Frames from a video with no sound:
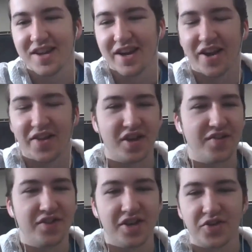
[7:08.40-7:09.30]
I think
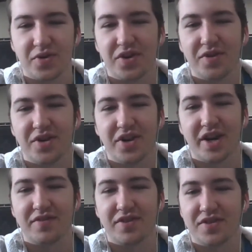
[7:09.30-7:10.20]
even at
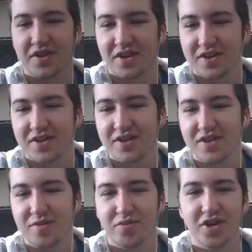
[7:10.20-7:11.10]
23.5, I think
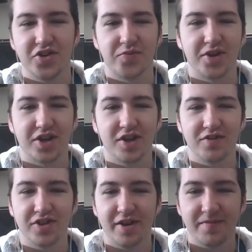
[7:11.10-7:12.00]
the Blazers might cover that.